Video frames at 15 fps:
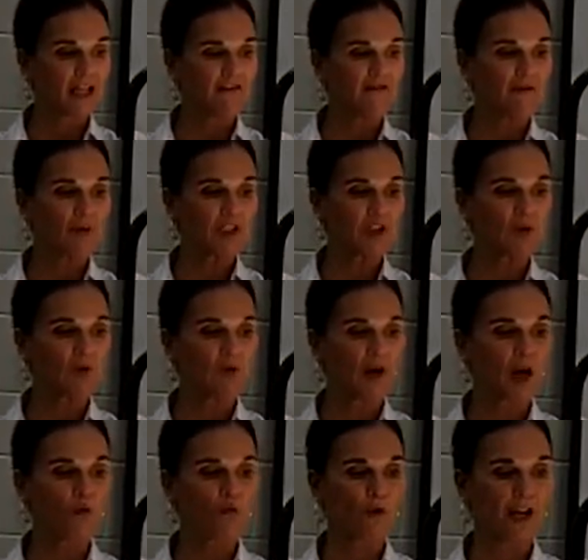if we do
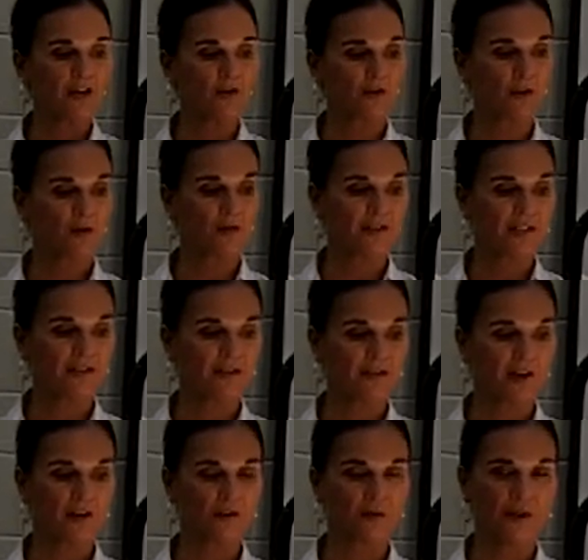a retro
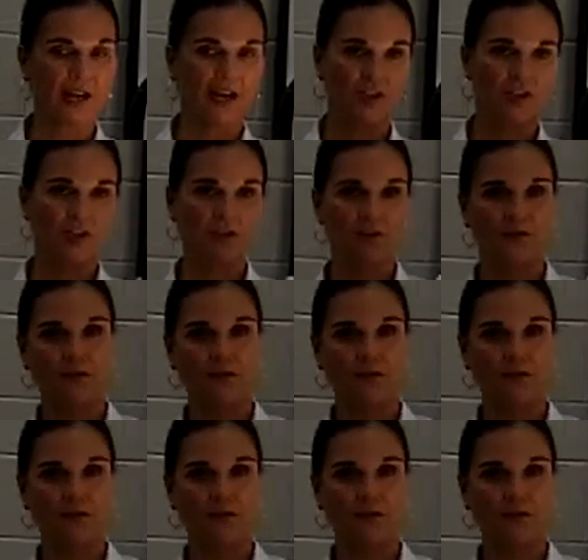Diels-Alder reaction,